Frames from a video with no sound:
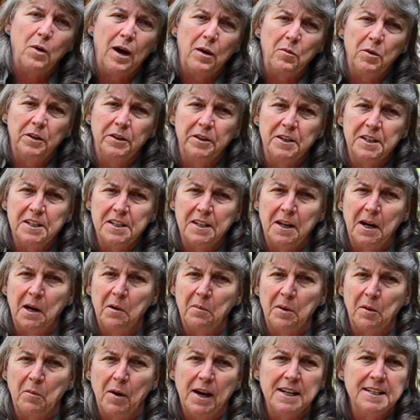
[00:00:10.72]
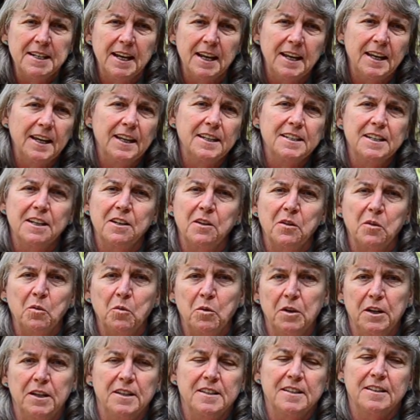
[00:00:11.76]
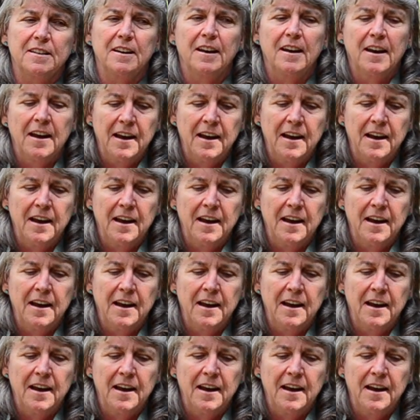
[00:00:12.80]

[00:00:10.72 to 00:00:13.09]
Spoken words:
Why wilderness therapy? Why take kids into the woods?